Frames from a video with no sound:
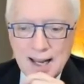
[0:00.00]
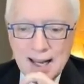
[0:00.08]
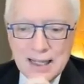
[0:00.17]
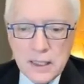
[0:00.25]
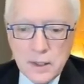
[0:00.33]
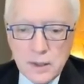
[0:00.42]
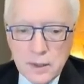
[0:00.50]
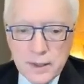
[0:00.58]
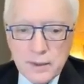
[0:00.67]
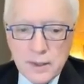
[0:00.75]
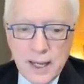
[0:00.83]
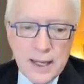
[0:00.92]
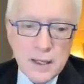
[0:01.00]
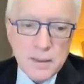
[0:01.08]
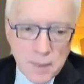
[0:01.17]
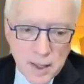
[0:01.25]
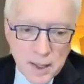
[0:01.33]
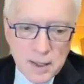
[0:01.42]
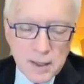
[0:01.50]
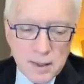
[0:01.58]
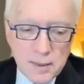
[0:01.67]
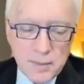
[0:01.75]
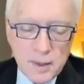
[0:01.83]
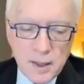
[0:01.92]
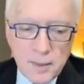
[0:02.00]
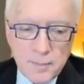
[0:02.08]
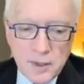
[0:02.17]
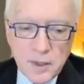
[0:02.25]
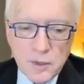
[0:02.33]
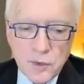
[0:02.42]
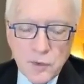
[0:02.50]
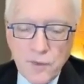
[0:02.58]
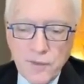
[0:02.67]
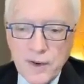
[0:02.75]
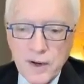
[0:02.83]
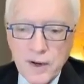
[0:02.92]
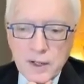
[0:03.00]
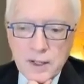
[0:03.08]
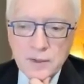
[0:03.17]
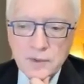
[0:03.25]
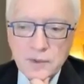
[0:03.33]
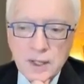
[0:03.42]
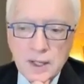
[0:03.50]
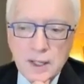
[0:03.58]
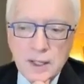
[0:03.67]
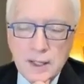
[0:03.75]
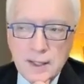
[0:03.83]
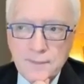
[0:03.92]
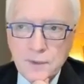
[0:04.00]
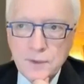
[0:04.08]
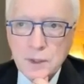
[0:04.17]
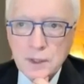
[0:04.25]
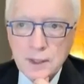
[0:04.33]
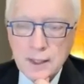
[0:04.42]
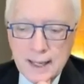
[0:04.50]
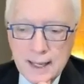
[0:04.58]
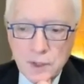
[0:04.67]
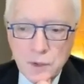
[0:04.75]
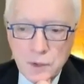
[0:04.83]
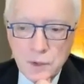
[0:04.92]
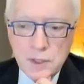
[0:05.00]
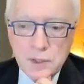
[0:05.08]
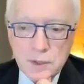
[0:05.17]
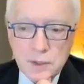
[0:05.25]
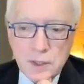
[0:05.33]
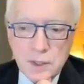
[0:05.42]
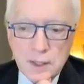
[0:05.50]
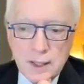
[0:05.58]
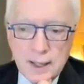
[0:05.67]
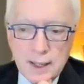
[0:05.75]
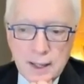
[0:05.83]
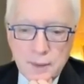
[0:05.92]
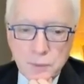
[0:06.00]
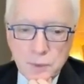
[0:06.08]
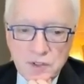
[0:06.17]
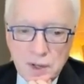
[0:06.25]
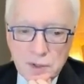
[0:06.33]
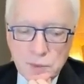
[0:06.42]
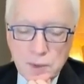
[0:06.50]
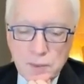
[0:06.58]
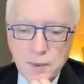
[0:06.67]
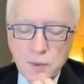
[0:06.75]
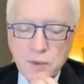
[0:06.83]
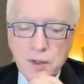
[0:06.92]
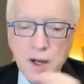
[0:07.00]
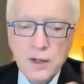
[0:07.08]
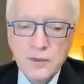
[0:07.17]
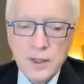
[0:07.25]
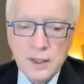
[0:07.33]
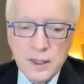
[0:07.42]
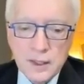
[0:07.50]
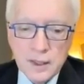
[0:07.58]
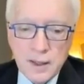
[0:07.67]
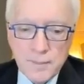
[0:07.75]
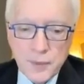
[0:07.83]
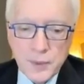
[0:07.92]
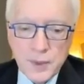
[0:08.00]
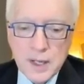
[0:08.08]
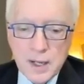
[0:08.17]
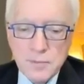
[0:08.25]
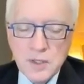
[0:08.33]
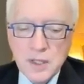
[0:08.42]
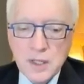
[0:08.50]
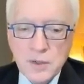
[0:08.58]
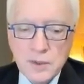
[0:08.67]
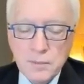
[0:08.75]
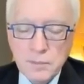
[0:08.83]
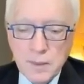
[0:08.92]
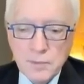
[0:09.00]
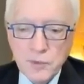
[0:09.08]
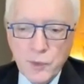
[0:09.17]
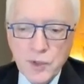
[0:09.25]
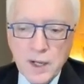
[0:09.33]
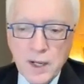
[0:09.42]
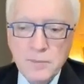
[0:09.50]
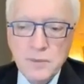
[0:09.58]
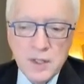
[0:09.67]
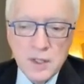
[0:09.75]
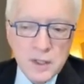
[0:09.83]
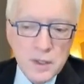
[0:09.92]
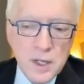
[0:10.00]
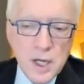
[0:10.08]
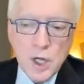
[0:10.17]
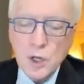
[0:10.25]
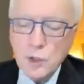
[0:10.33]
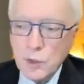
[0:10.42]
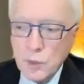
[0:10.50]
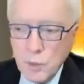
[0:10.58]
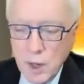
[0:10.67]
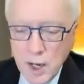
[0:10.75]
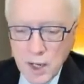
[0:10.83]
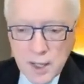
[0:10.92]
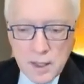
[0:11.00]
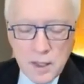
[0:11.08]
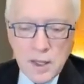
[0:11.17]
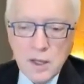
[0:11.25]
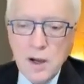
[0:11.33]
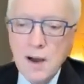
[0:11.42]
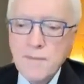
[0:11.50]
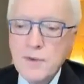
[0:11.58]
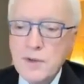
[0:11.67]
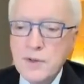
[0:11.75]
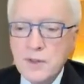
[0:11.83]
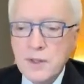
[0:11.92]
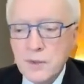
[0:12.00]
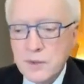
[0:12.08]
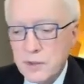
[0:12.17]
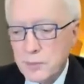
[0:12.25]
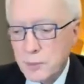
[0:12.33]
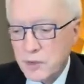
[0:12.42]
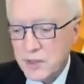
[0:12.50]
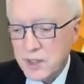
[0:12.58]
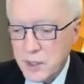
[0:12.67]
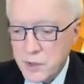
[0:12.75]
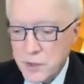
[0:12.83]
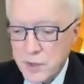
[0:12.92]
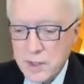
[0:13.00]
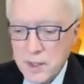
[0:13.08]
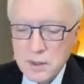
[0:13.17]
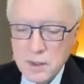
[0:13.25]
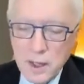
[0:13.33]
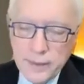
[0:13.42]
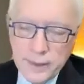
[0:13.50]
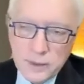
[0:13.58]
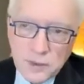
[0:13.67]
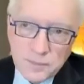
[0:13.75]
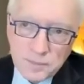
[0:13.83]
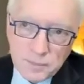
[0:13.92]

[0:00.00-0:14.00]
ideal, in my opinion so far, is if you can get good results with Botox and can come 3 times a year, sometimes 4 times a year. You walk into the office, there's this procedure done that's a